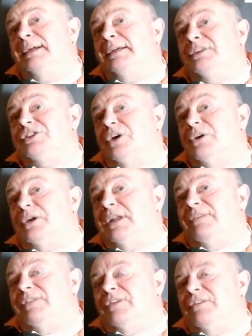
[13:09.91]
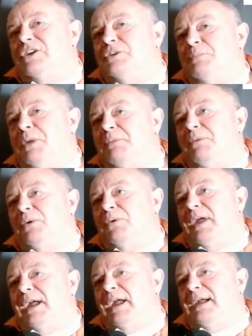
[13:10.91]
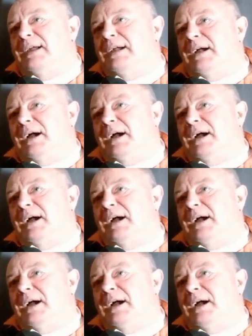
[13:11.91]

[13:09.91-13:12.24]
So you'd have the rich people there.